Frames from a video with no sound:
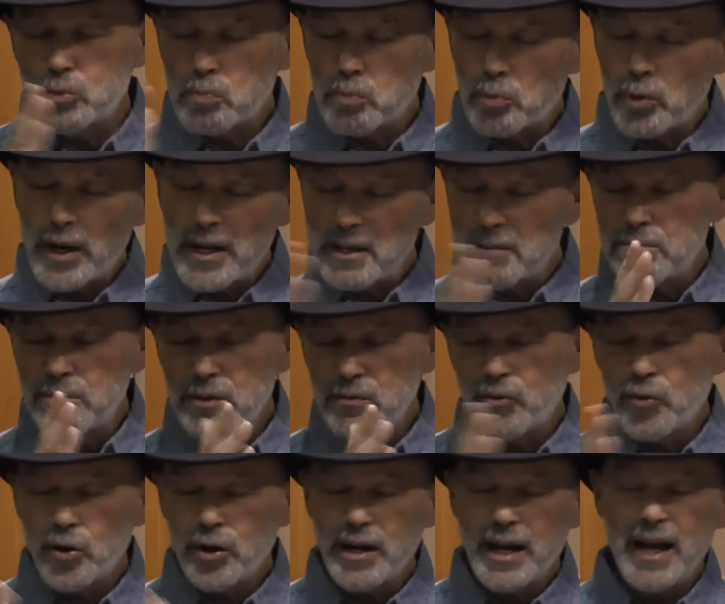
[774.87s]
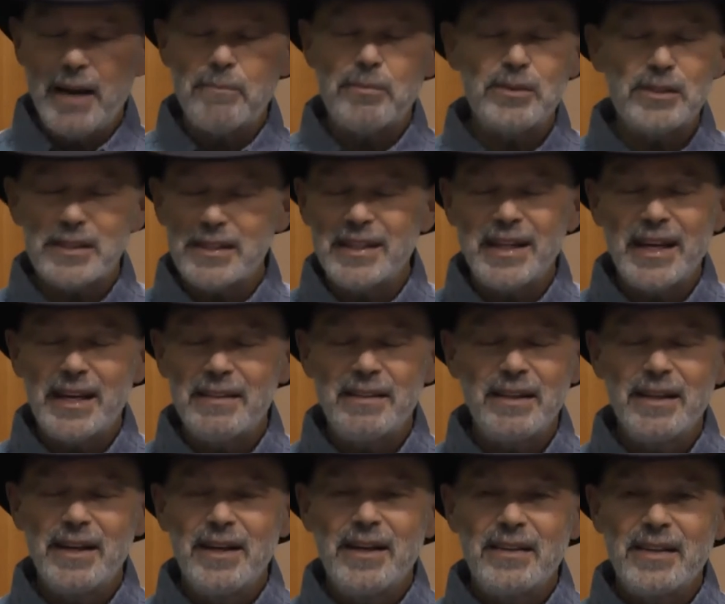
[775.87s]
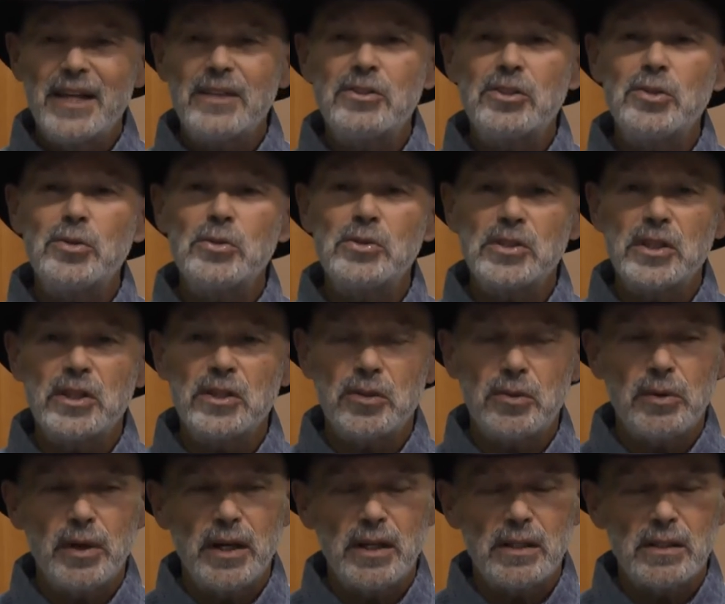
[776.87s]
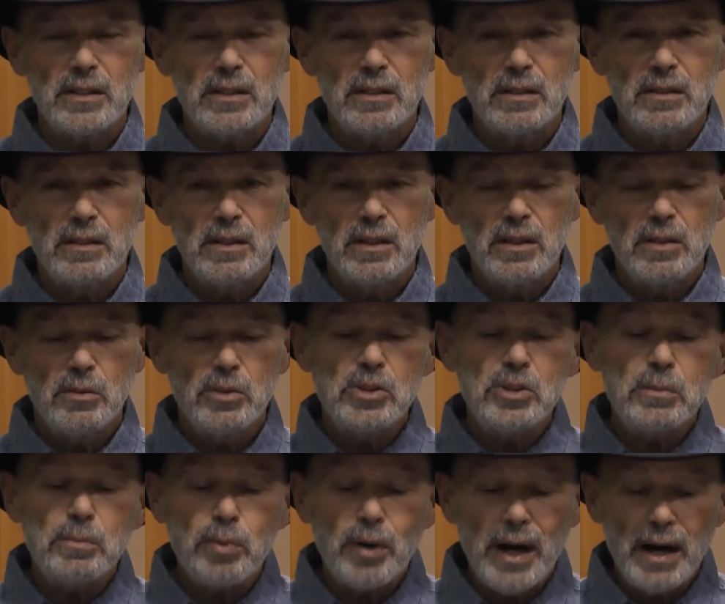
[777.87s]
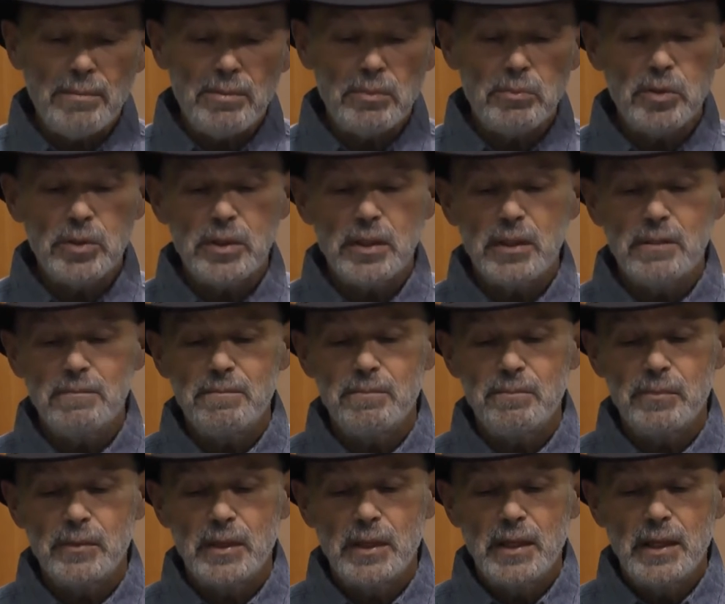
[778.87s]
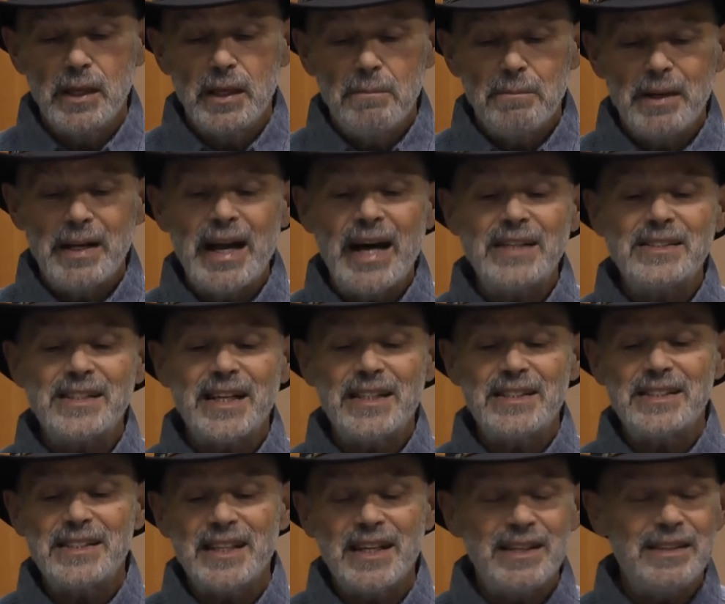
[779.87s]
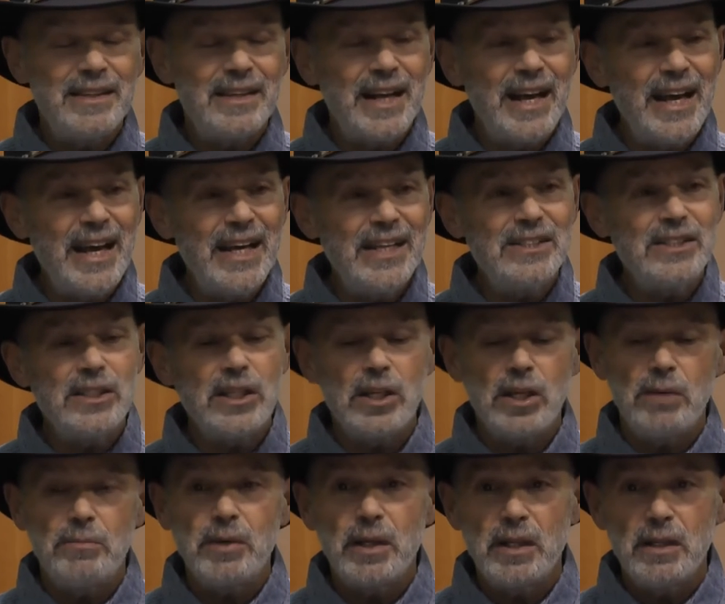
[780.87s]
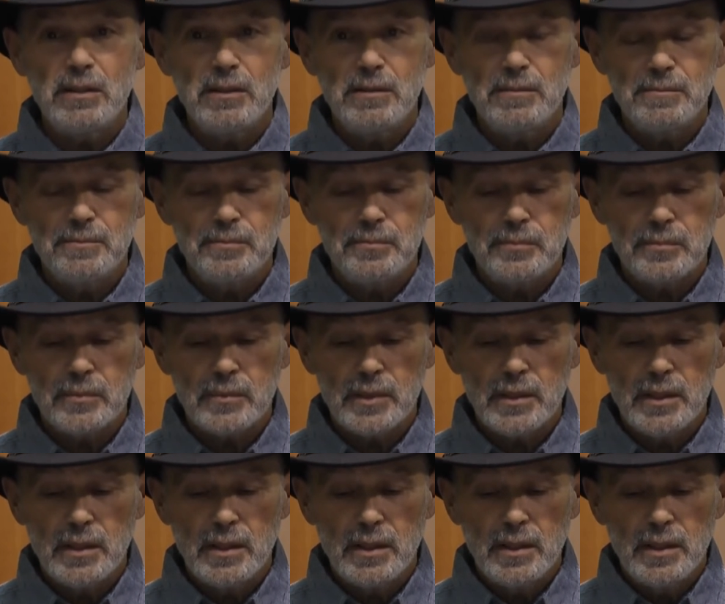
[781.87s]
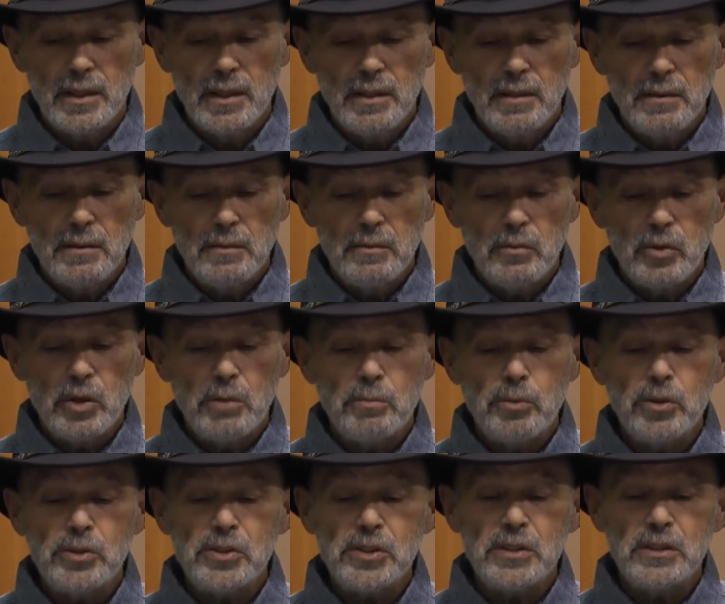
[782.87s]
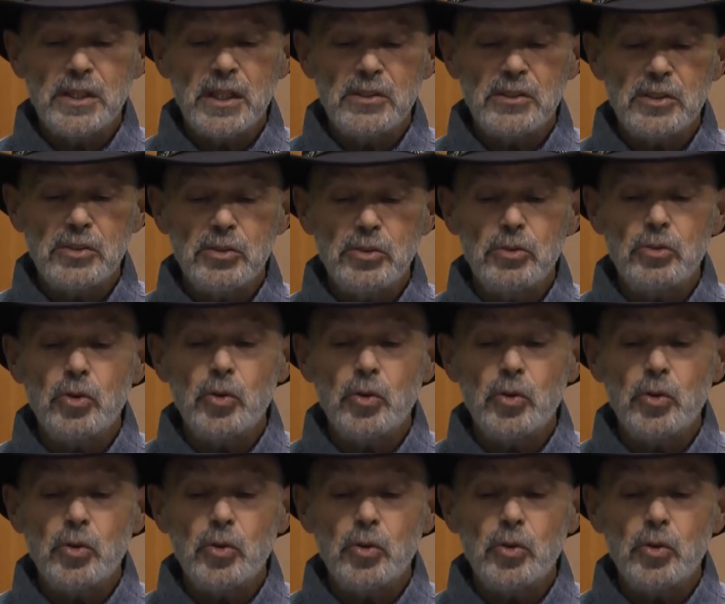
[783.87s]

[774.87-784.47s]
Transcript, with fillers: break before it happens. Again, that too is incorrect. What's the problem with them? Ben Azzai said that a hasty amen, when a person does it too